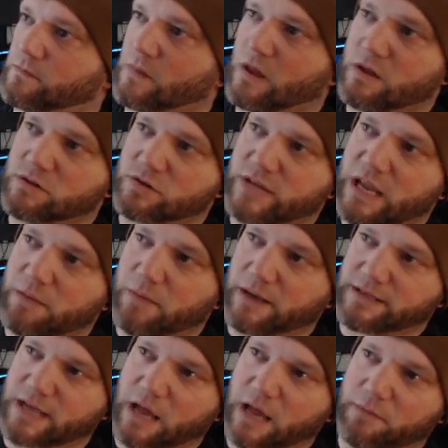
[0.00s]
So taking my
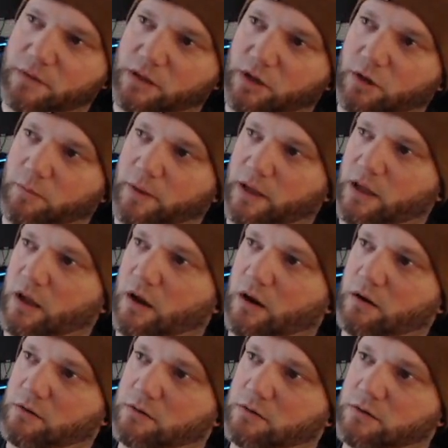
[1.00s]
time a little bit
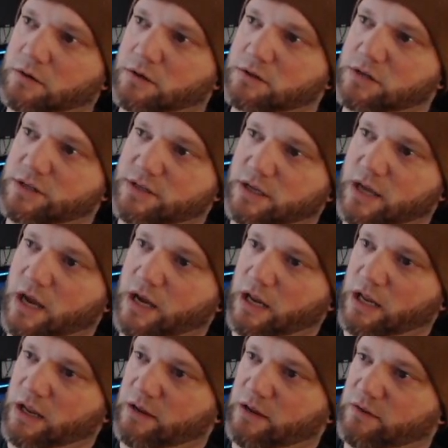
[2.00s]
here, just to kind
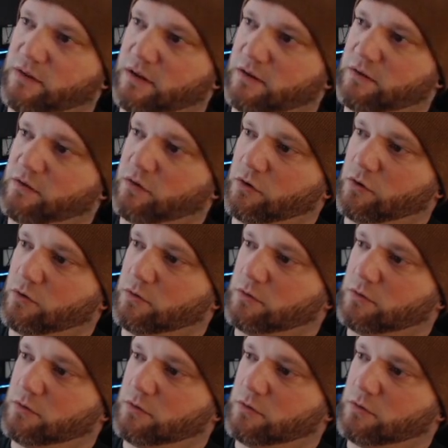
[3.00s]
of ease into